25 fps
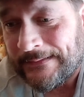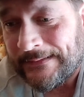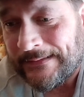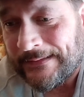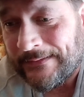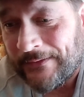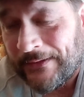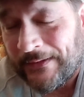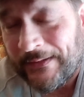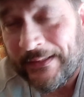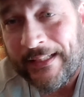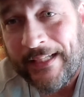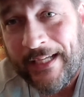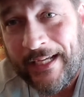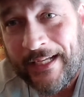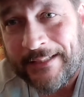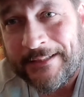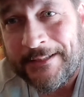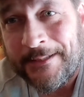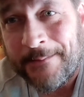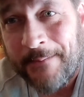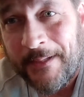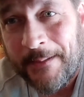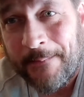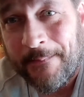it really got
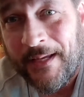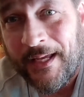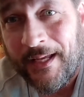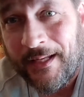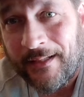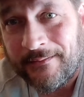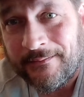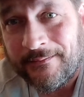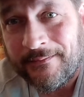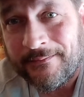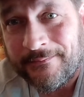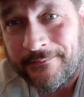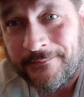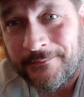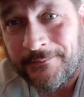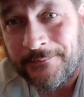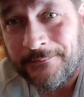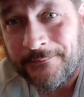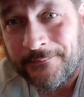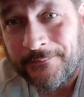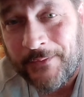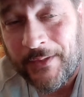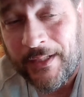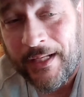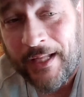to me, man.
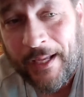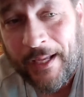What